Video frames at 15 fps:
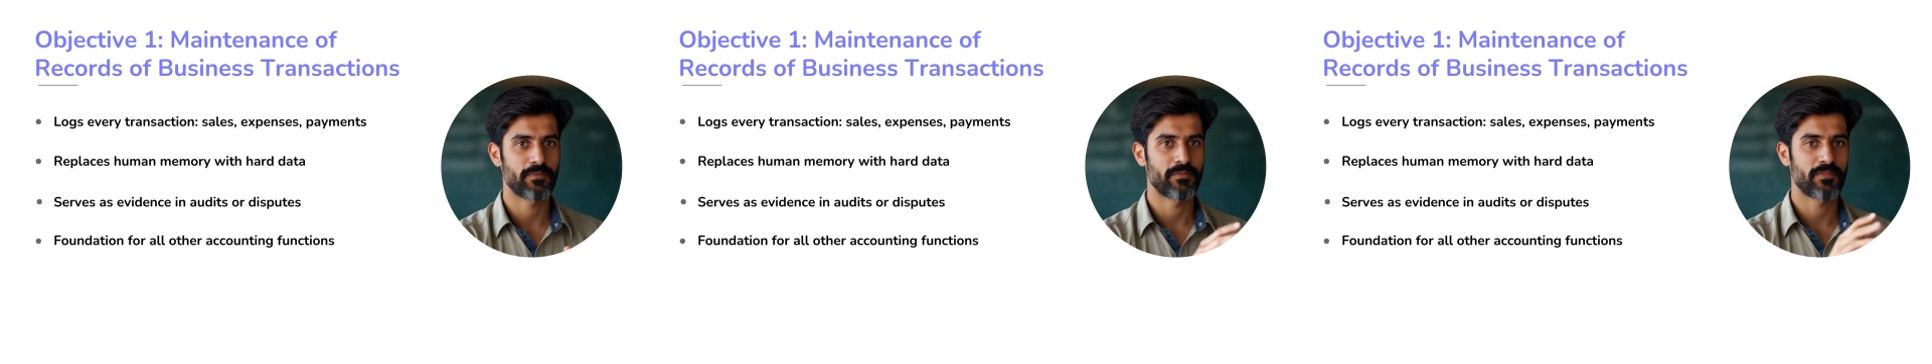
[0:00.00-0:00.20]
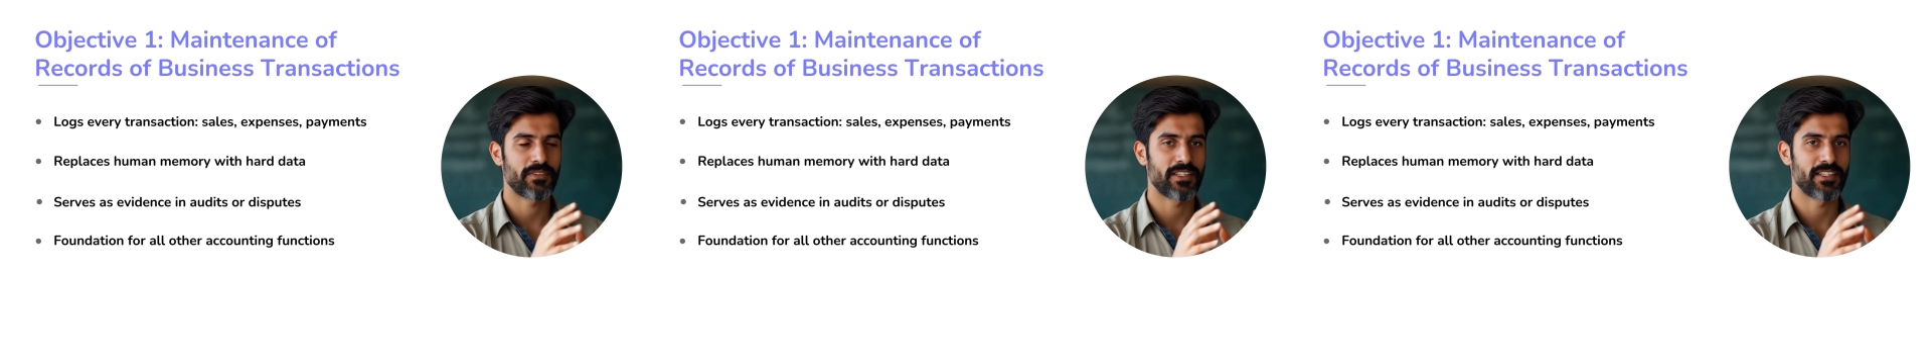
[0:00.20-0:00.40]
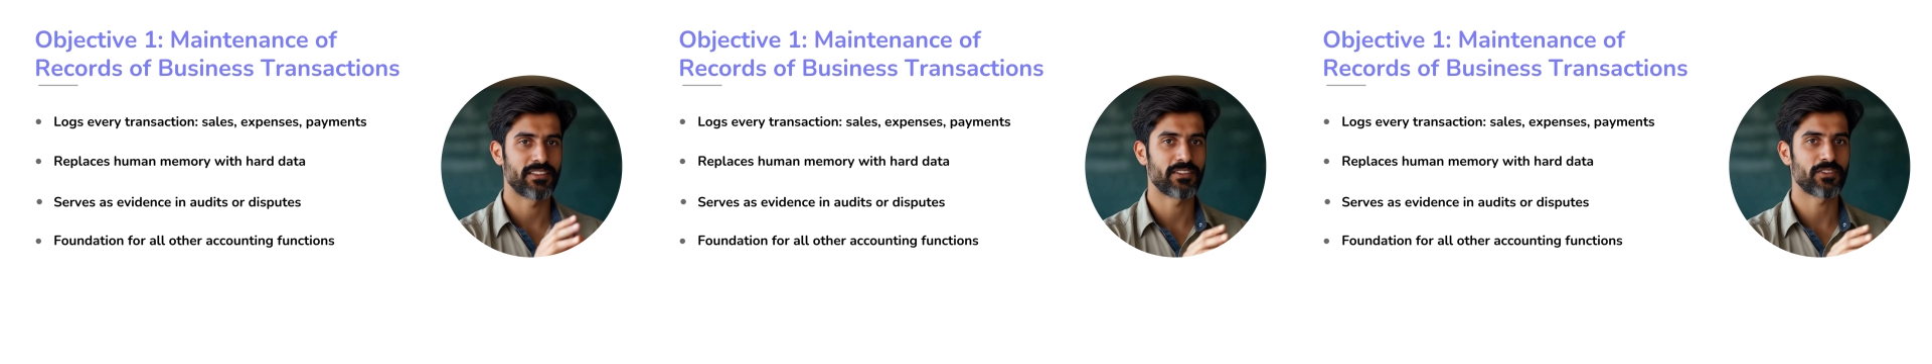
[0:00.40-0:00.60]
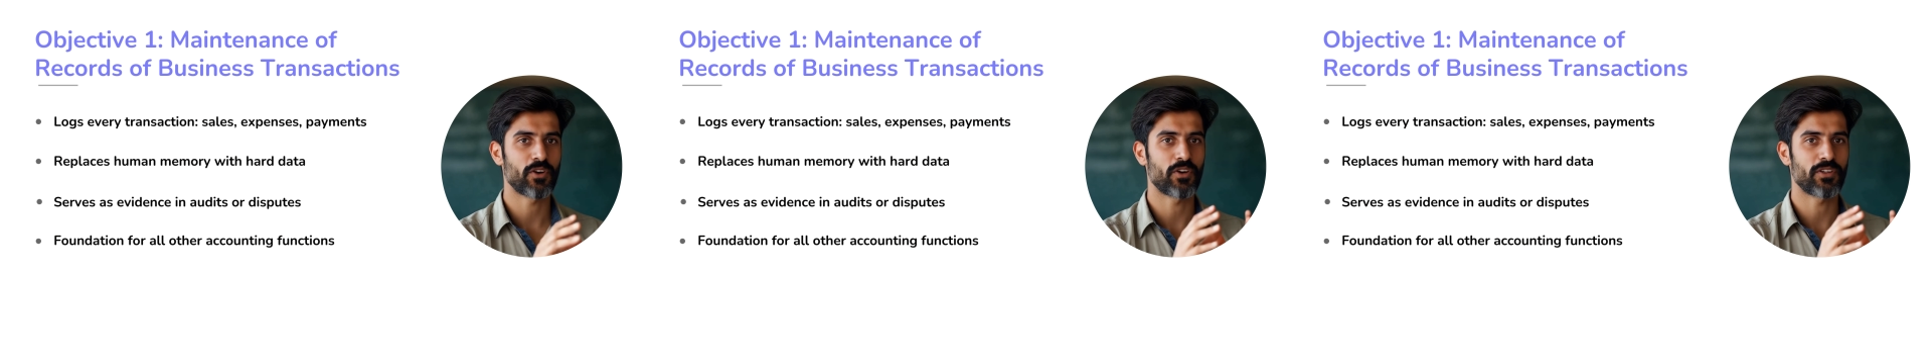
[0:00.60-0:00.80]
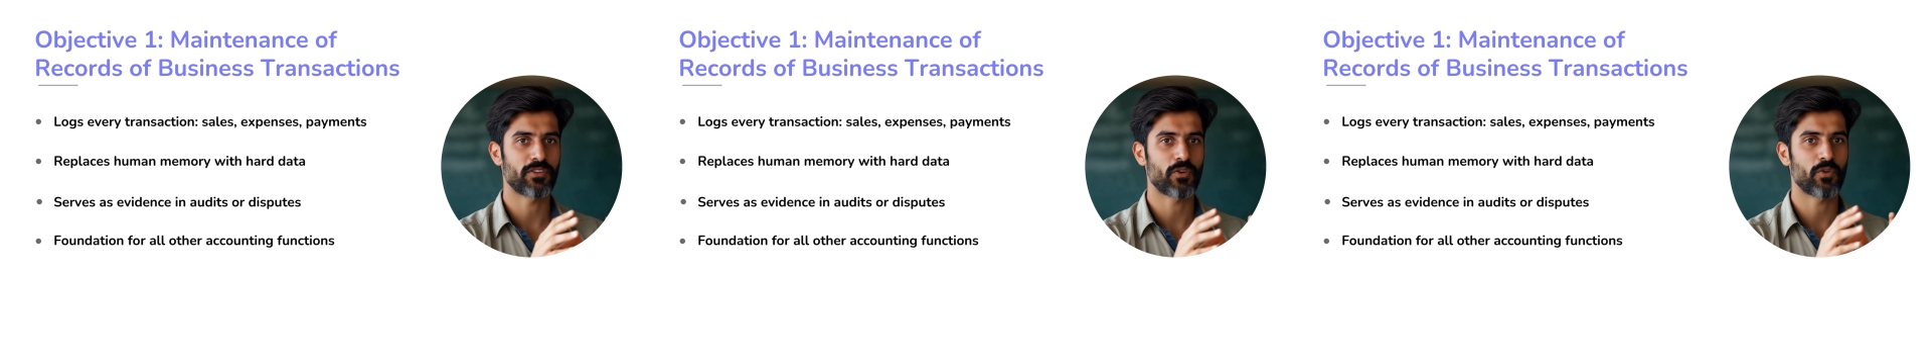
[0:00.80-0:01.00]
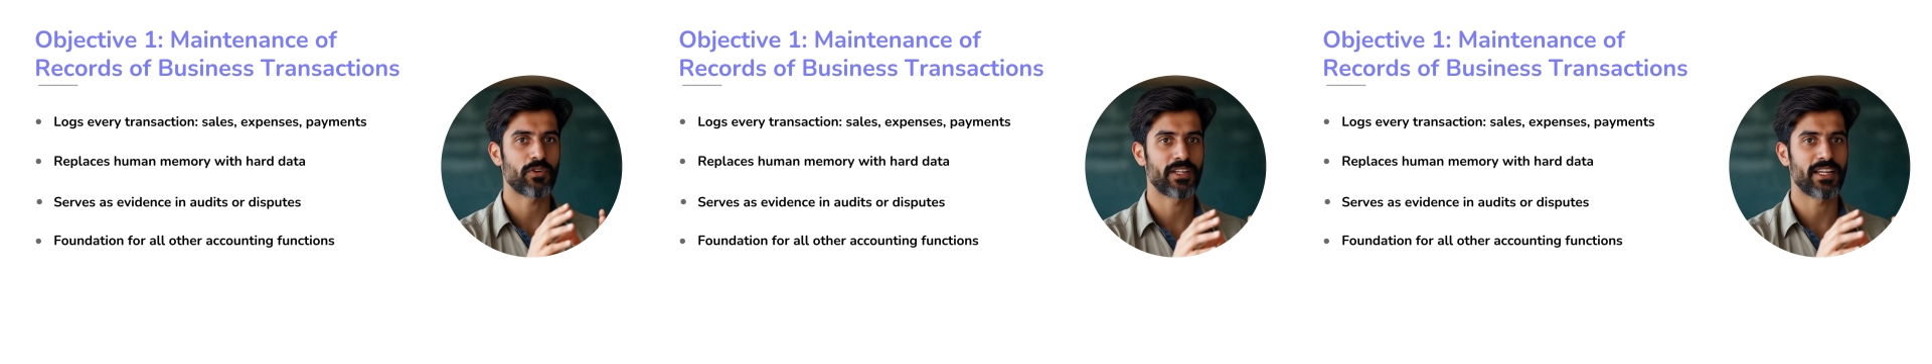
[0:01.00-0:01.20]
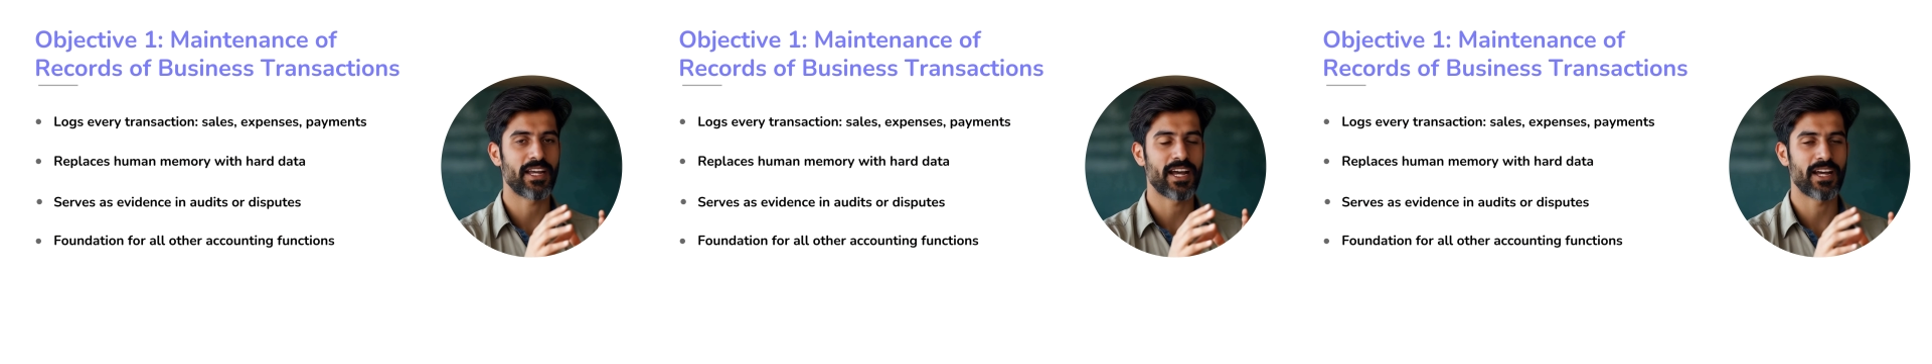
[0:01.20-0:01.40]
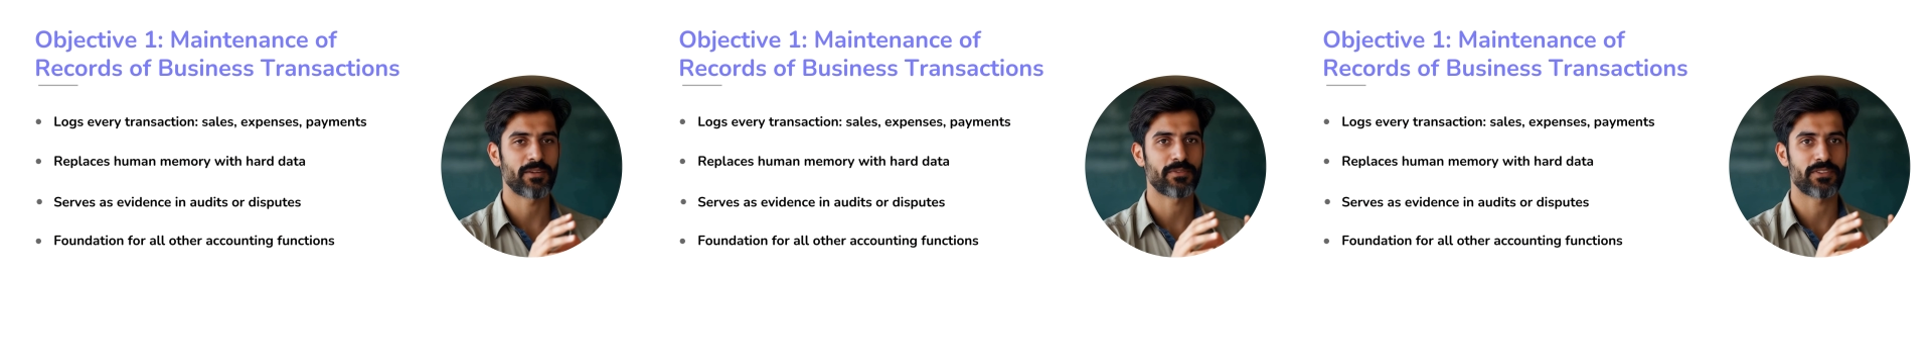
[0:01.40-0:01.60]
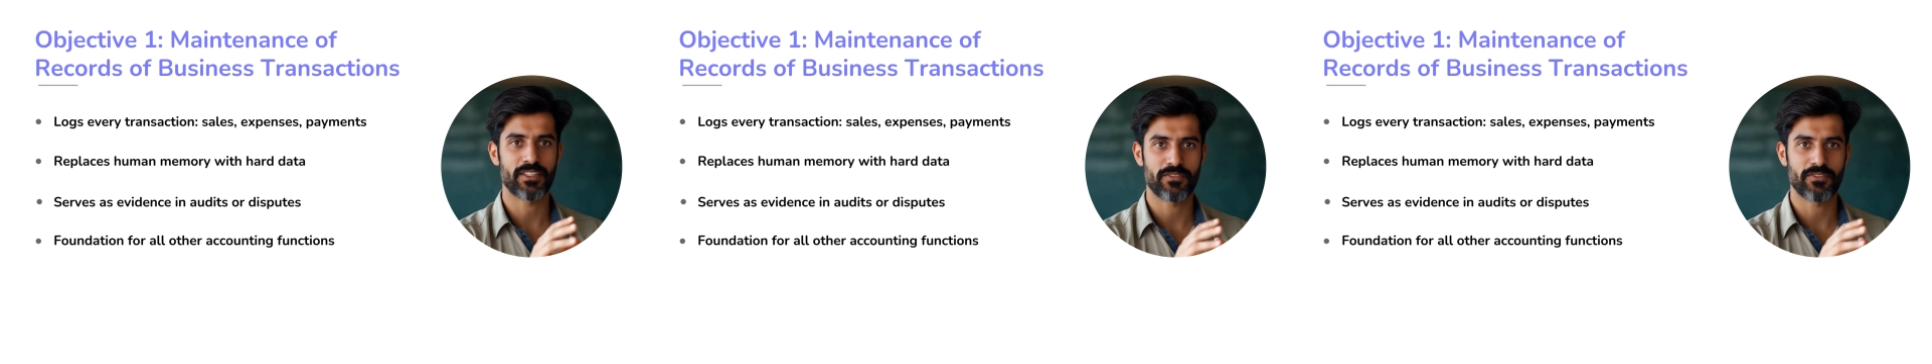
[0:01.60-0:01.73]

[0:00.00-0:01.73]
This not only helps